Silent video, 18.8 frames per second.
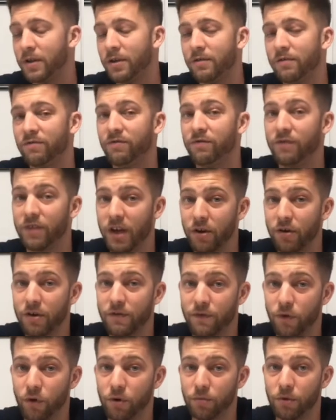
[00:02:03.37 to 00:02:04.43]
Very
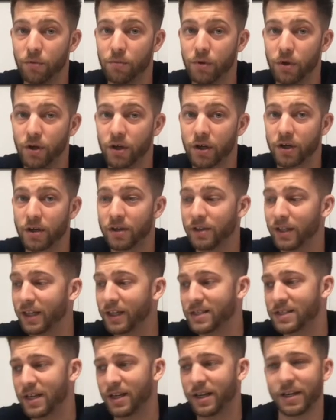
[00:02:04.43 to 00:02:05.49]
affordable book. Like I
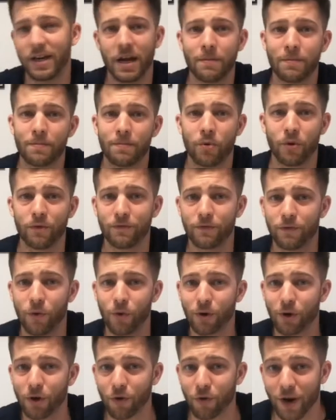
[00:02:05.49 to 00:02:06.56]
said, a
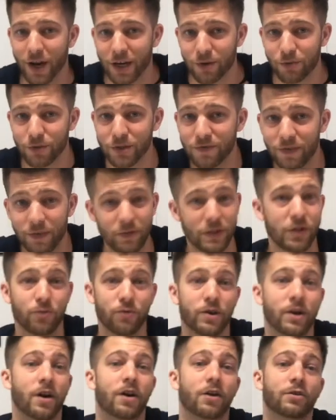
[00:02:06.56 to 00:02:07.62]
9.4 graded was
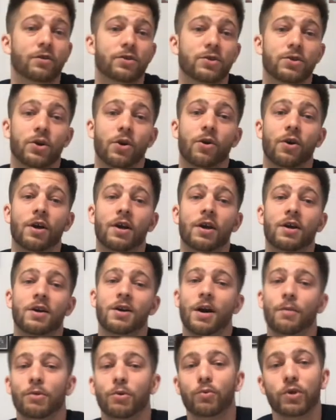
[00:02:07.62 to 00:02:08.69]
$53. So,
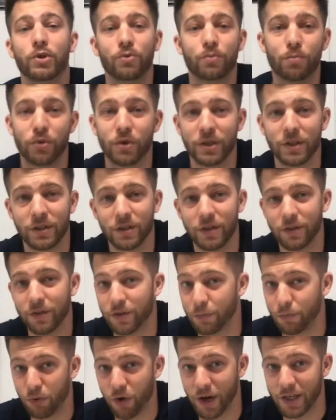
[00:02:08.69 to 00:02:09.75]
I mean, when you put in the
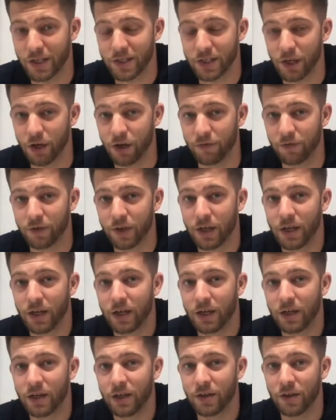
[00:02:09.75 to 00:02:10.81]
price of
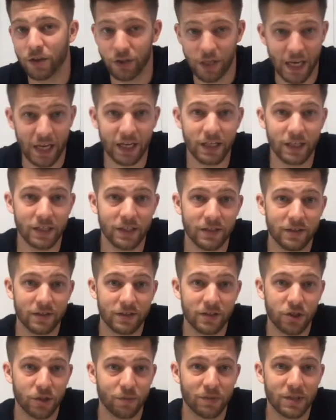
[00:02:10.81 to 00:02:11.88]
getting it
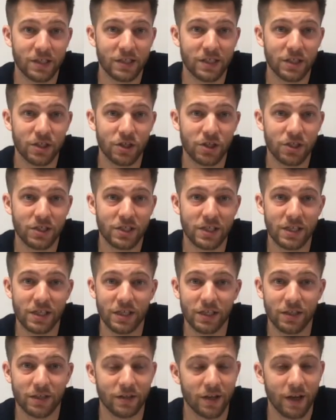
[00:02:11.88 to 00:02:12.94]
shipped to CGC
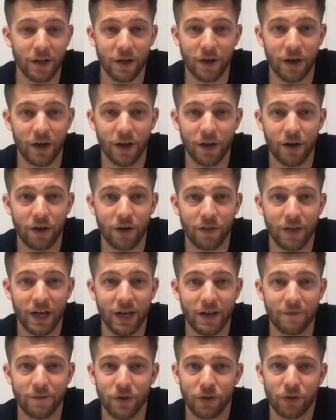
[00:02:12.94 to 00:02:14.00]
and all
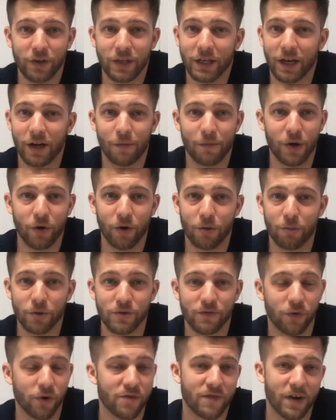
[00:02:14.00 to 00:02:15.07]
that, you're looking at about
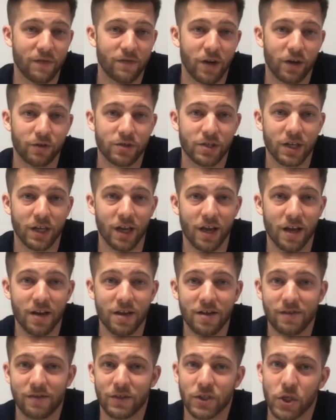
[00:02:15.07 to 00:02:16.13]
almost $45
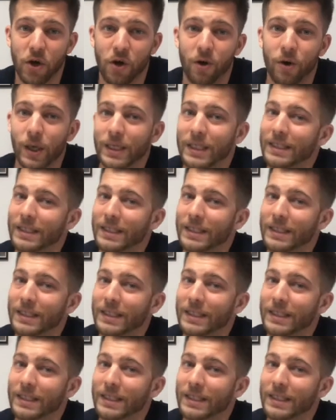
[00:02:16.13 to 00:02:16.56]
Canadian. So,